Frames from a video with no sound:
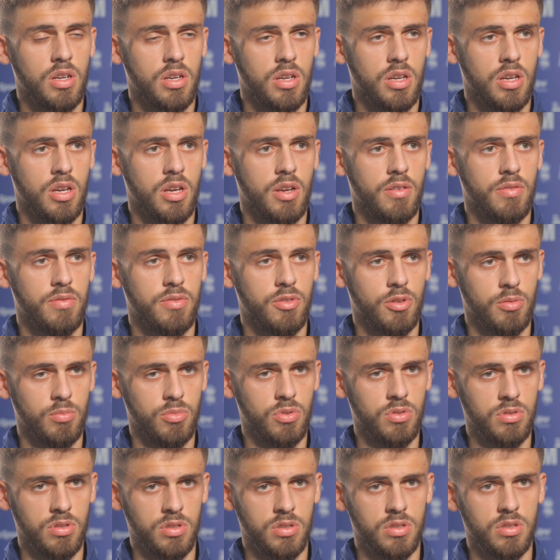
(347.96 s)

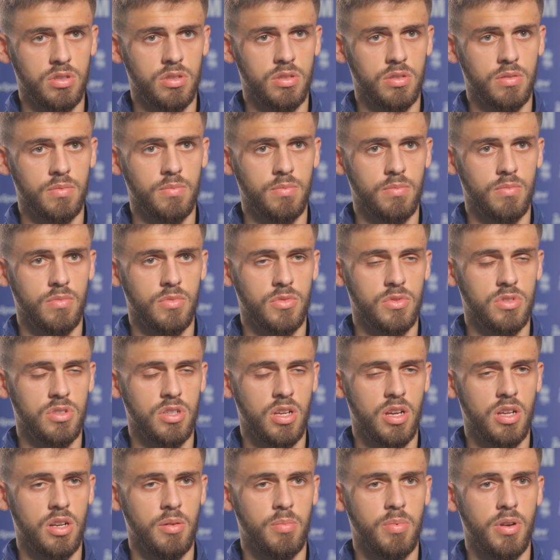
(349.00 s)
footballing
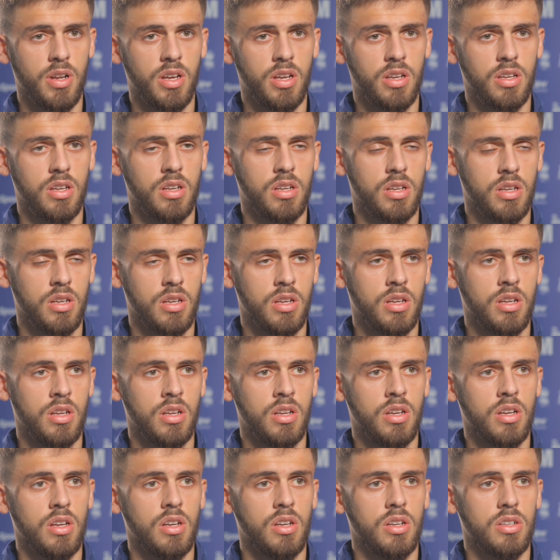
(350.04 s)
style of play.
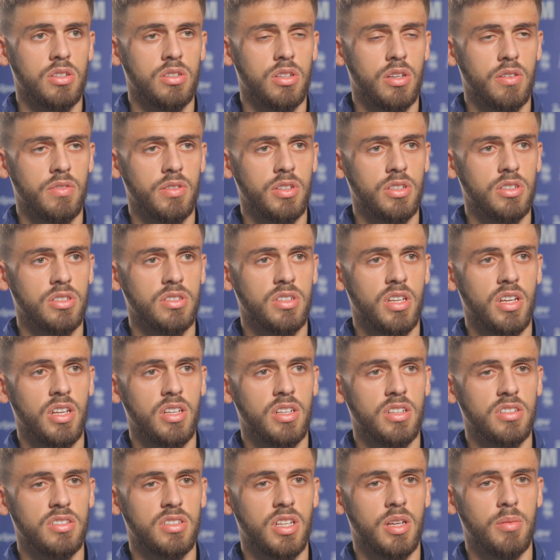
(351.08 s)
So I think just
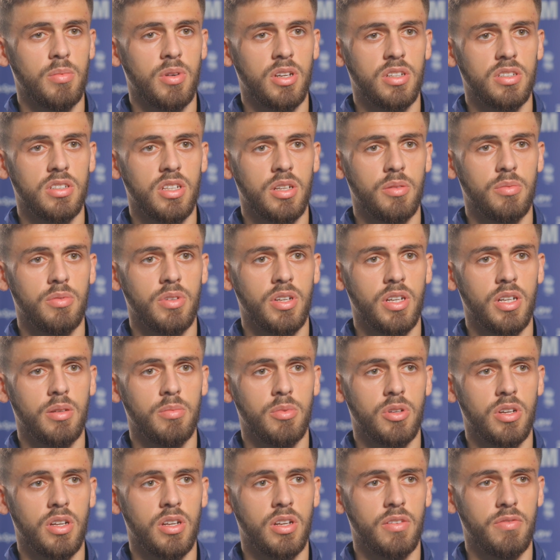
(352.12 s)
taking it step by step, really.
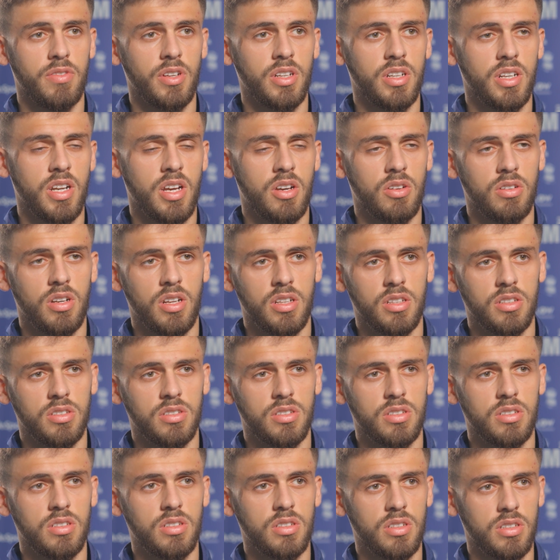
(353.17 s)
But I think now, like
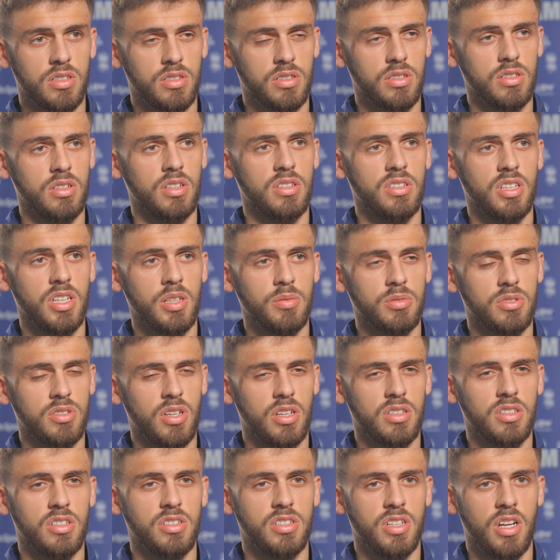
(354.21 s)
the team's
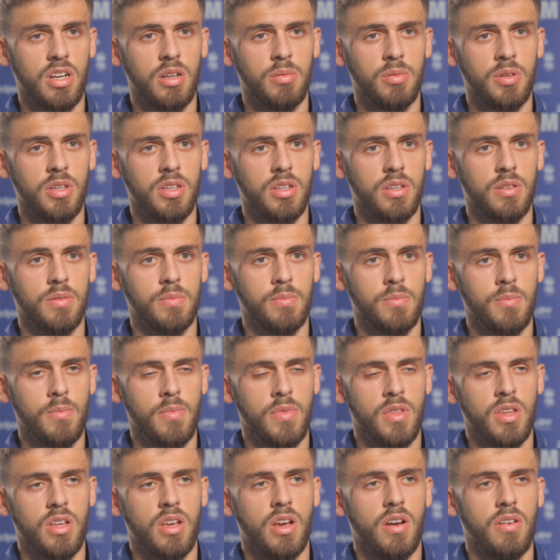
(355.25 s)
starting to gel a bit.
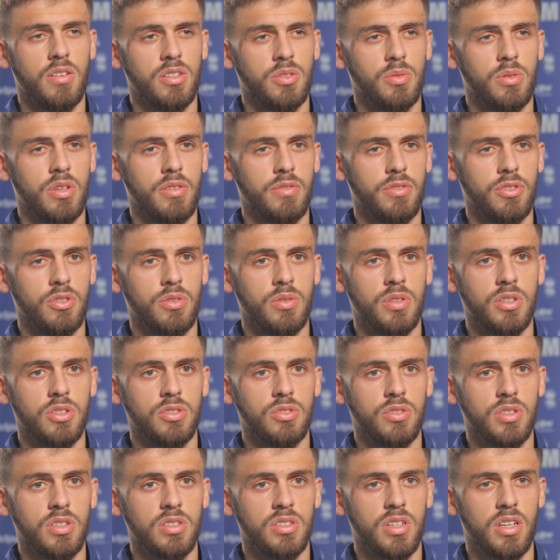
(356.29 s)
Obviously, with a few
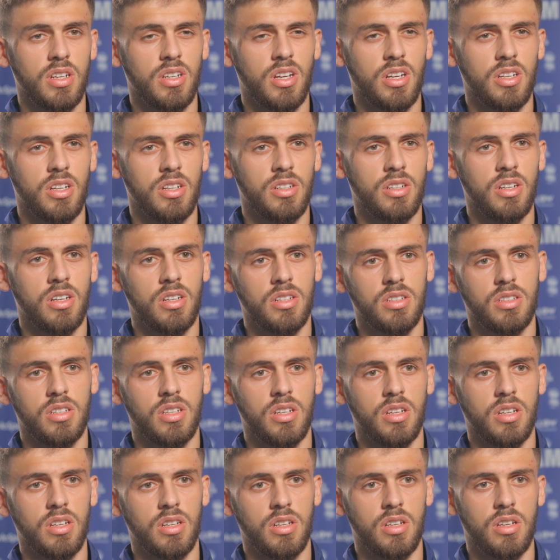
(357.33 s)
injuries that kind of knocked
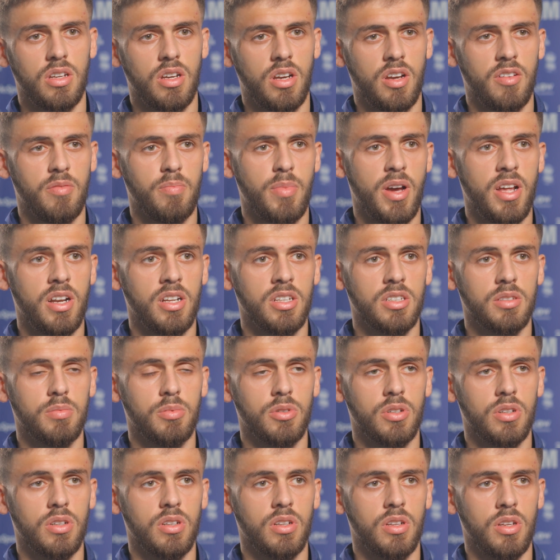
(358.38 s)
it off balance,
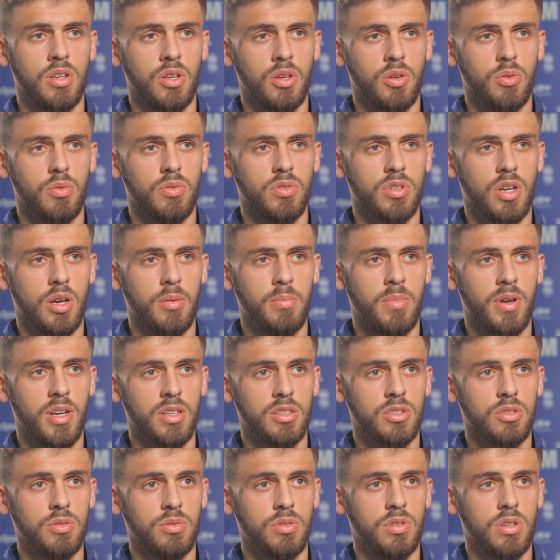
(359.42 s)
but we've
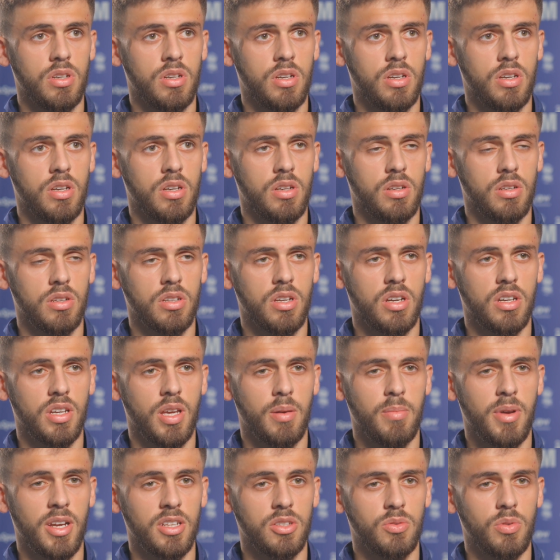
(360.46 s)
got to
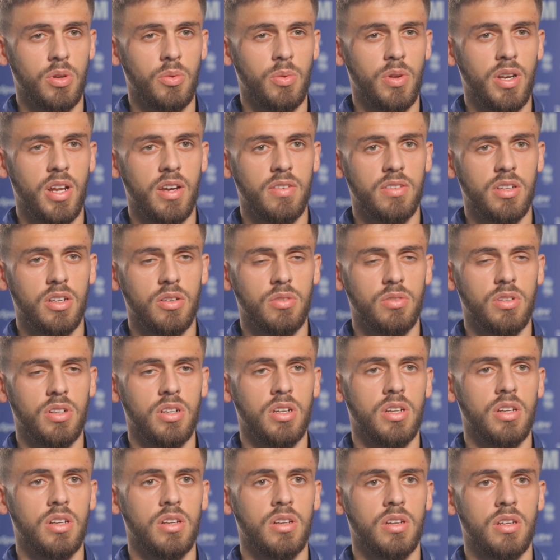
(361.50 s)
get back to where we left at,
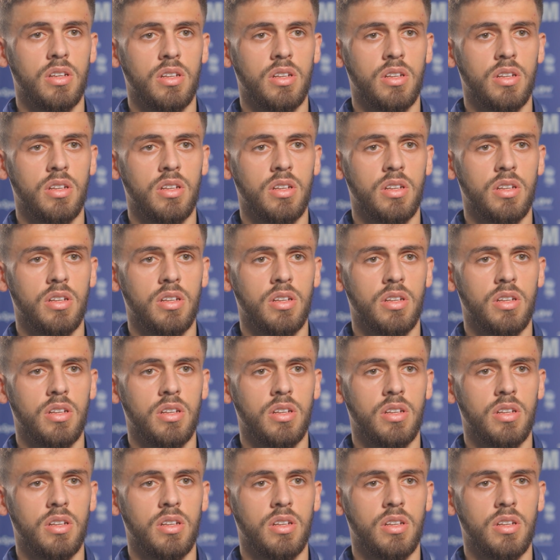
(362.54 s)
really,